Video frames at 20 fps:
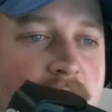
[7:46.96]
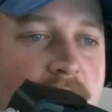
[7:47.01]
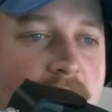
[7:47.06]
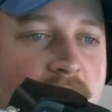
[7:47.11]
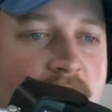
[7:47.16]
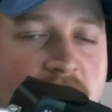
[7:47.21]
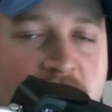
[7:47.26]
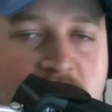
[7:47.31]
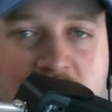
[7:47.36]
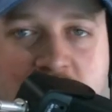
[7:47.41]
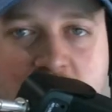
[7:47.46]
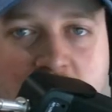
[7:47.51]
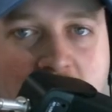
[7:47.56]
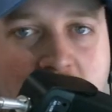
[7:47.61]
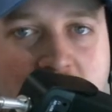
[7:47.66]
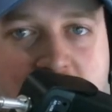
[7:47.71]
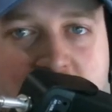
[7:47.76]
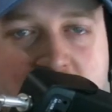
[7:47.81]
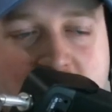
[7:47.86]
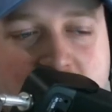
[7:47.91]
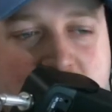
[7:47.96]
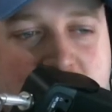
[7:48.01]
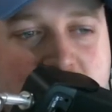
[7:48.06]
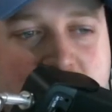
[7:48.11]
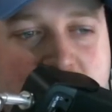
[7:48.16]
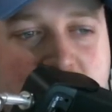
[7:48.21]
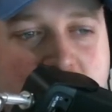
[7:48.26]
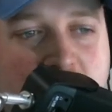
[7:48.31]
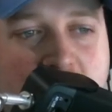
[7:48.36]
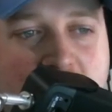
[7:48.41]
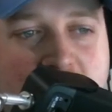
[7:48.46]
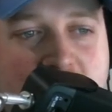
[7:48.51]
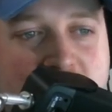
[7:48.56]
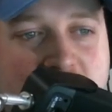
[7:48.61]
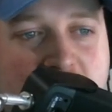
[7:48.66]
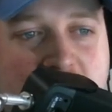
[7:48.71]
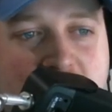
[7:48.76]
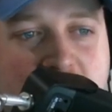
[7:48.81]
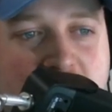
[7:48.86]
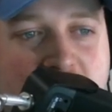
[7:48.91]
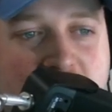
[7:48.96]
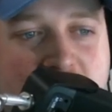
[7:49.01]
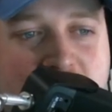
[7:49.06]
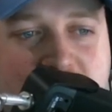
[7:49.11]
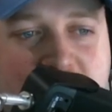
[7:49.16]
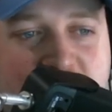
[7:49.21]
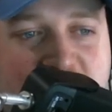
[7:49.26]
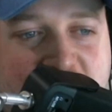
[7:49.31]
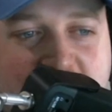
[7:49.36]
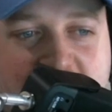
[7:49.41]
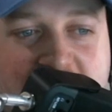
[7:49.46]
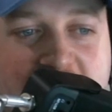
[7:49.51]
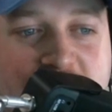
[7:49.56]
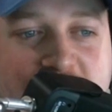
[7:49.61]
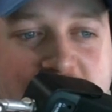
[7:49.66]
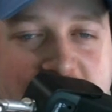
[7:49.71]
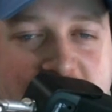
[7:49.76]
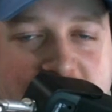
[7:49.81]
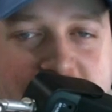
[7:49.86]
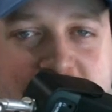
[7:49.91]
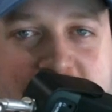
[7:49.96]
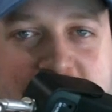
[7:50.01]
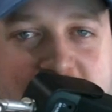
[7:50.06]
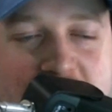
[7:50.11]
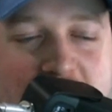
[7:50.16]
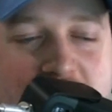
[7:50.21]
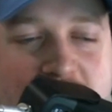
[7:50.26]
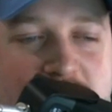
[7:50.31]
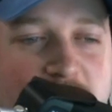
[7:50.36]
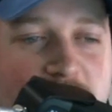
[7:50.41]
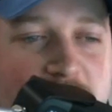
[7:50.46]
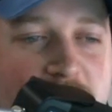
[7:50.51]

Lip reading: And then Chilwell, I think, is just a great attacking defender for Chelsea